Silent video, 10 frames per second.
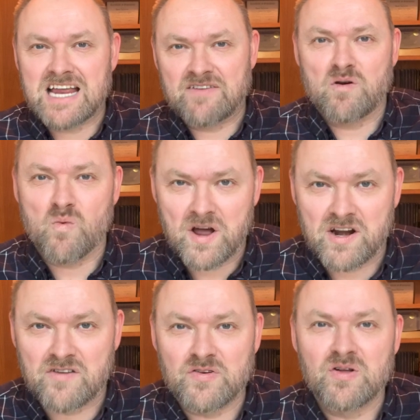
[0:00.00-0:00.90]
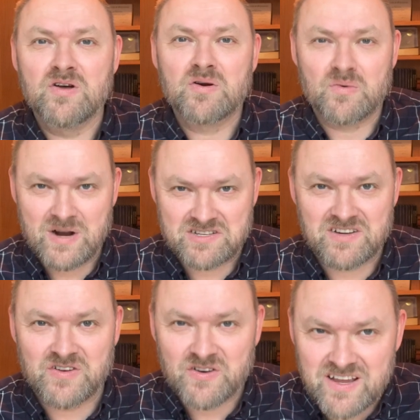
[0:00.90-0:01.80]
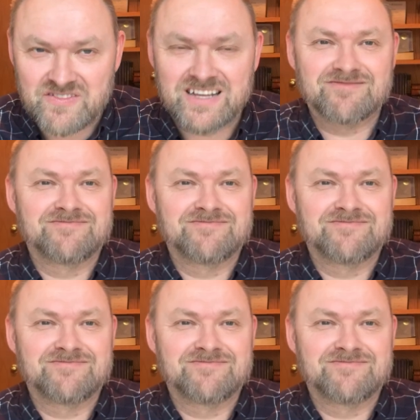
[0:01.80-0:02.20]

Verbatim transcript: have a wonderful rest of your evening.